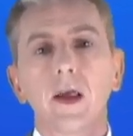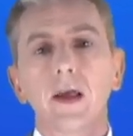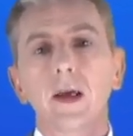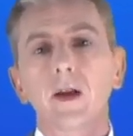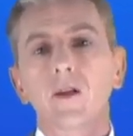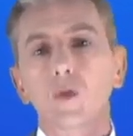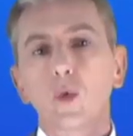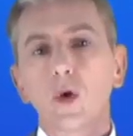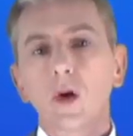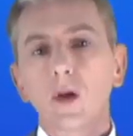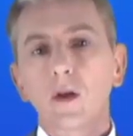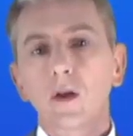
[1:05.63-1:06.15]

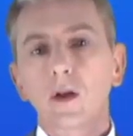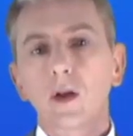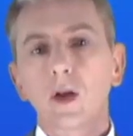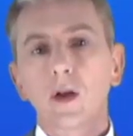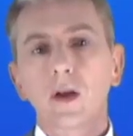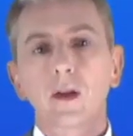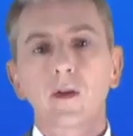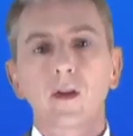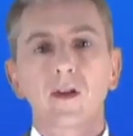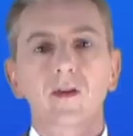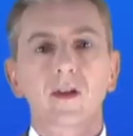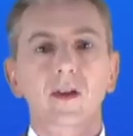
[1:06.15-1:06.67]
It's worth
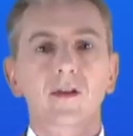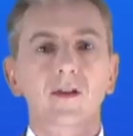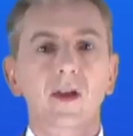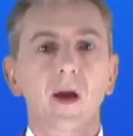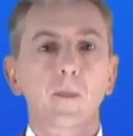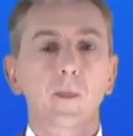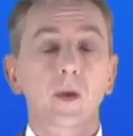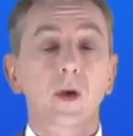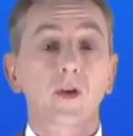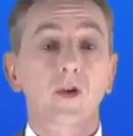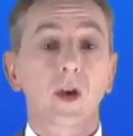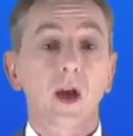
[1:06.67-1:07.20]
learning these
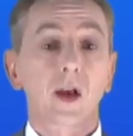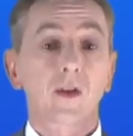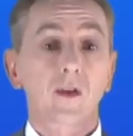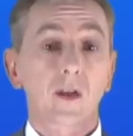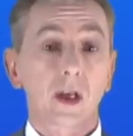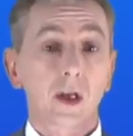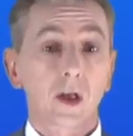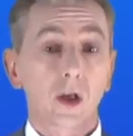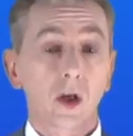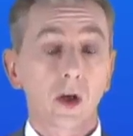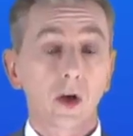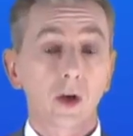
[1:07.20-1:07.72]
examples as
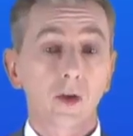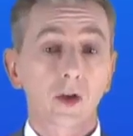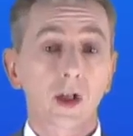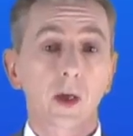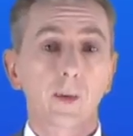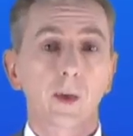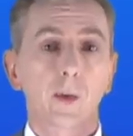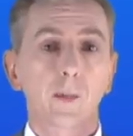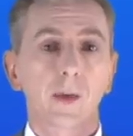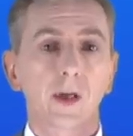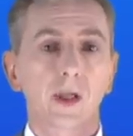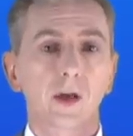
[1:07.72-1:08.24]
they could
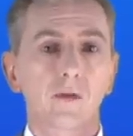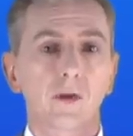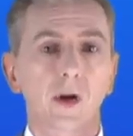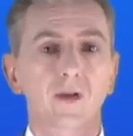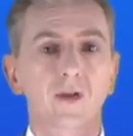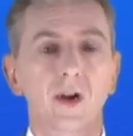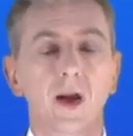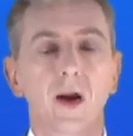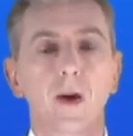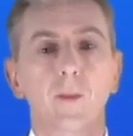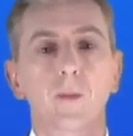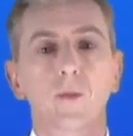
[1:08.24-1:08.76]
come up in your
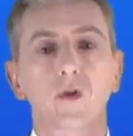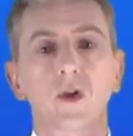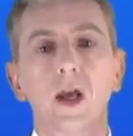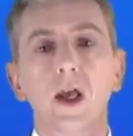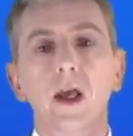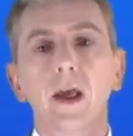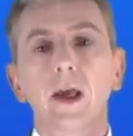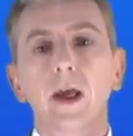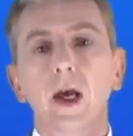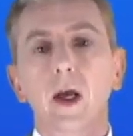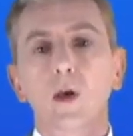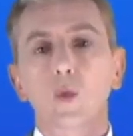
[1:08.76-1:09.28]
exams,
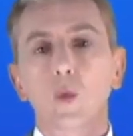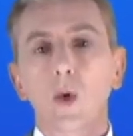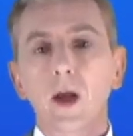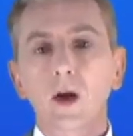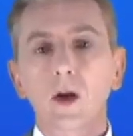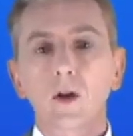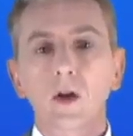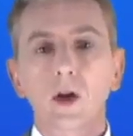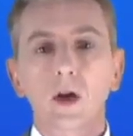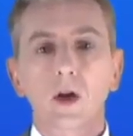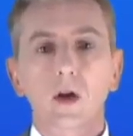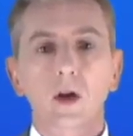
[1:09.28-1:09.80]
and we're
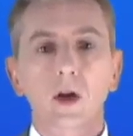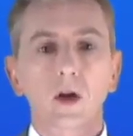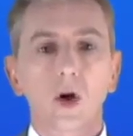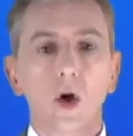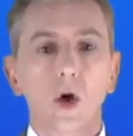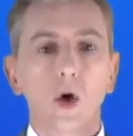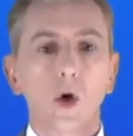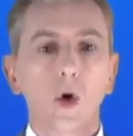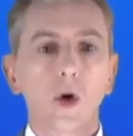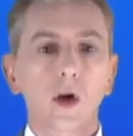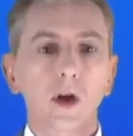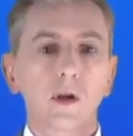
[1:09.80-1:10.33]
going to look at
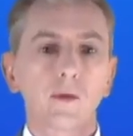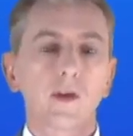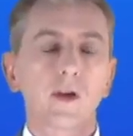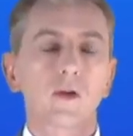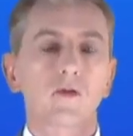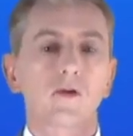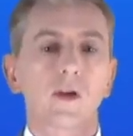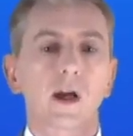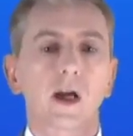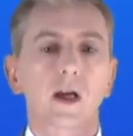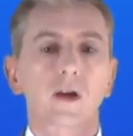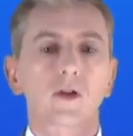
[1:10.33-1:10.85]
all of
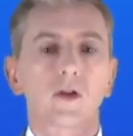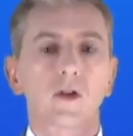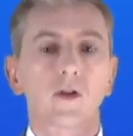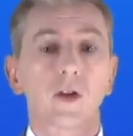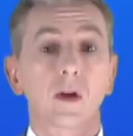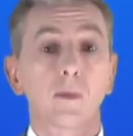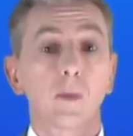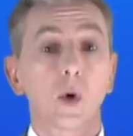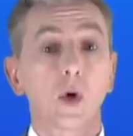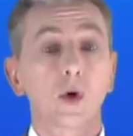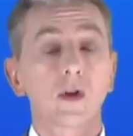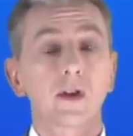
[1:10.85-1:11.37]
these reactions
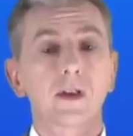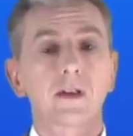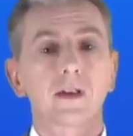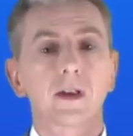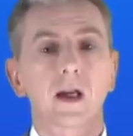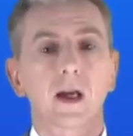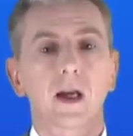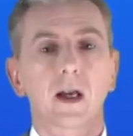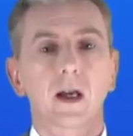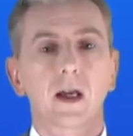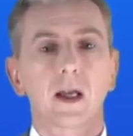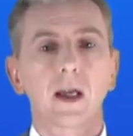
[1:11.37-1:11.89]
in more
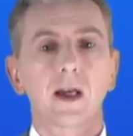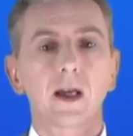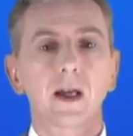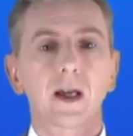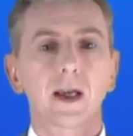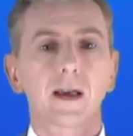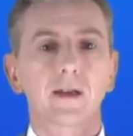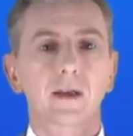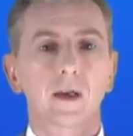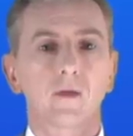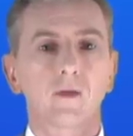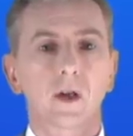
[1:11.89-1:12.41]
detail in
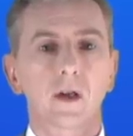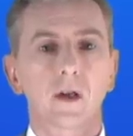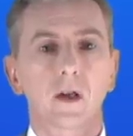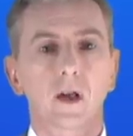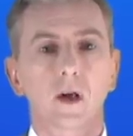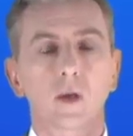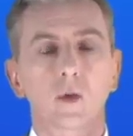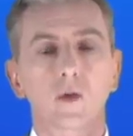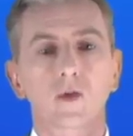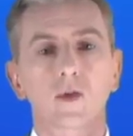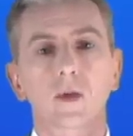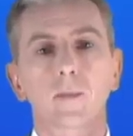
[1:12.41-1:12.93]
later
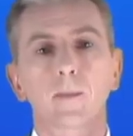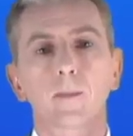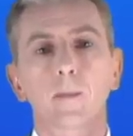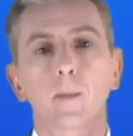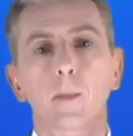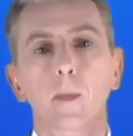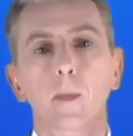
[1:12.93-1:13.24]
videos.